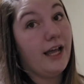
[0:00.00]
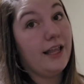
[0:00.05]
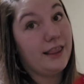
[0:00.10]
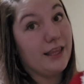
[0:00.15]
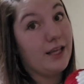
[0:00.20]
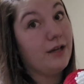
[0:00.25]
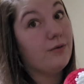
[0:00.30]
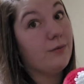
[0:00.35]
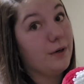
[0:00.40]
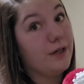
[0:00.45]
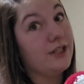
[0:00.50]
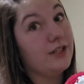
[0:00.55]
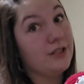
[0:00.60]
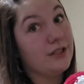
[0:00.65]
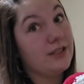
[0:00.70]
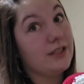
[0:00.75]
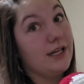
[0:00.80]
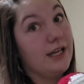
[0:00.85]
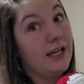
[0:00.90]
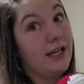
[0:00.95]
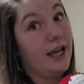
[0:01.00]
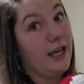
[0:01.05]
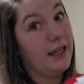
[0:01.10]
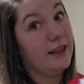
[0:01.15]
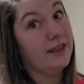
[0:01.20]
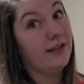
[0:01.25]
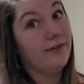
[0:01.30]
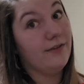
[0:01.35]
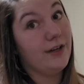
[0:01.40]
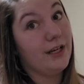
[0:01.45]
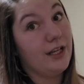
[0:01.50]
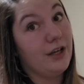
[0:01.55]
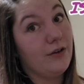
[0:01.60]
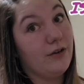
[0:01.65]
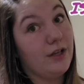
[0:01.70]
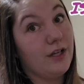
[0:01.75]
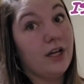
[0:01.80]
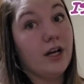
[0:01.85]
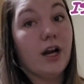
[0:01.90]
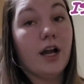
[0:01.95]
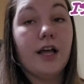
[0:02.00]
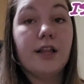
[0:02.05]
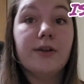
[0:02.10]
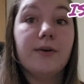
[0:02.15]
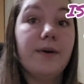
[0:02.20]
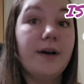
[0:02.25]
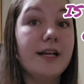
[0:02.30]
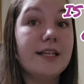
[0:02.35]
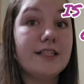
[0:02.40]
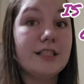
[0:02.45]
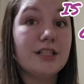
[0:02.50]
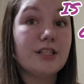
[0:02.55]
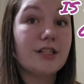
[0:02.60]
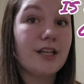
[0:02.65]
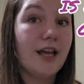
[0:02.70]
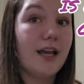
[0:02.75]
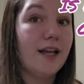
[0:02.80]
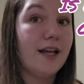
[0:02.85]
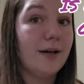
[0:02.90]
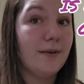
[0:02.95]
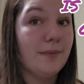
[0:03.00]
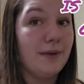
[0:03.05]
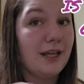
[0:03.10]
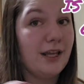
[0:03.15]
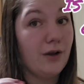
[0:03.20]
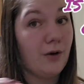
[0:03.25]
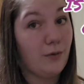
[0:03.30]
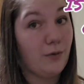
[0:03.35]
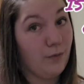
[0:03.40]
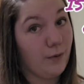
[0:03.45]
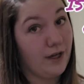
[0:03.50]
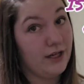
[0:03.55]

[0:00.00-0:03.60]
I think we just need to end the video here. Otherwise, it's going to end up being